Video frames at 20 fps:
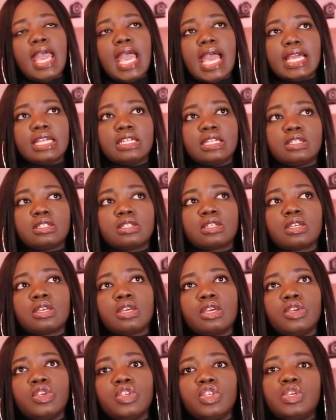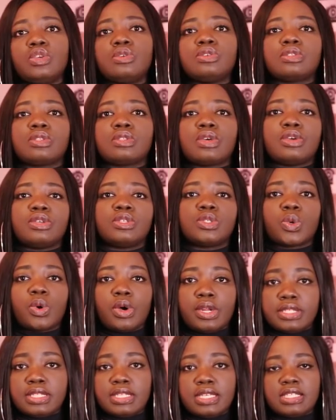and use those
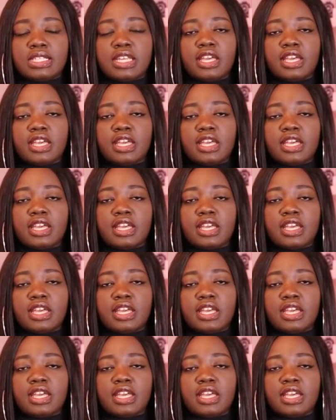qualities